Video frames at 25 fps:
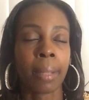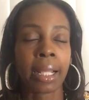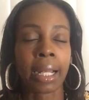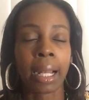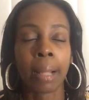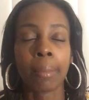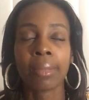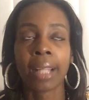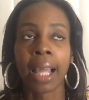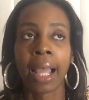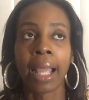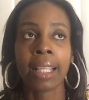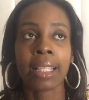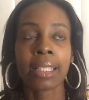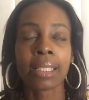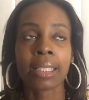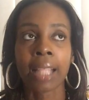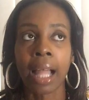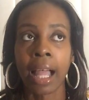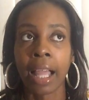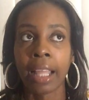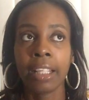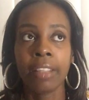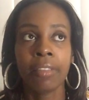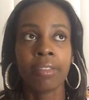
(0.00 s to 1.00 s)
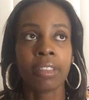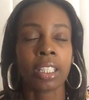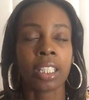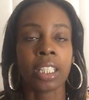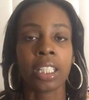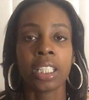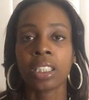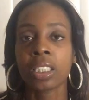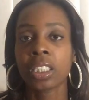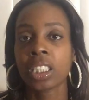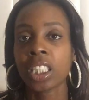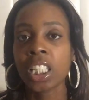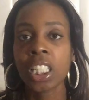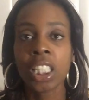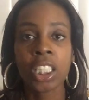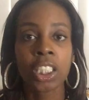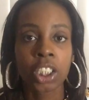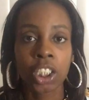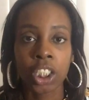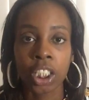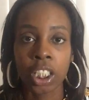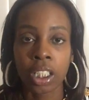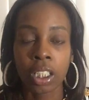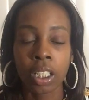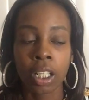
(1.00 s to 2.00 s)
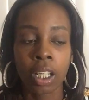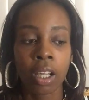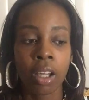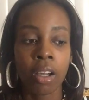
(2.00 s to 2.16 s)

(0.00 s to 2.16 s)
and it's not even the intention